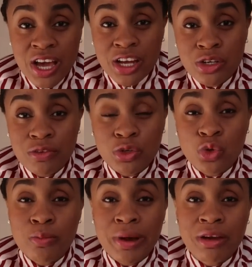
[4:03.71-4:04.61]
I don't know if you
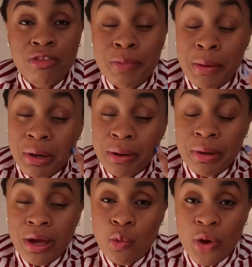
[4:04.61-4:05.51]
know remember
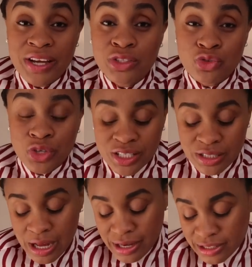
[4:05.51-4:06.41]
my white dress
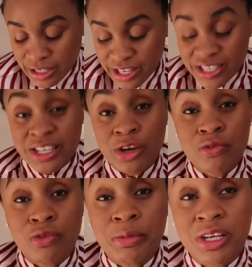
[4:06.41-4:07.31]
that had layers I
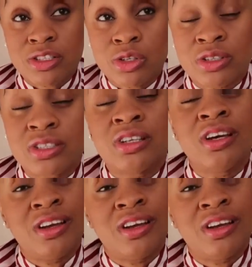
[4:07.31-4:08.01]
got from ASOS.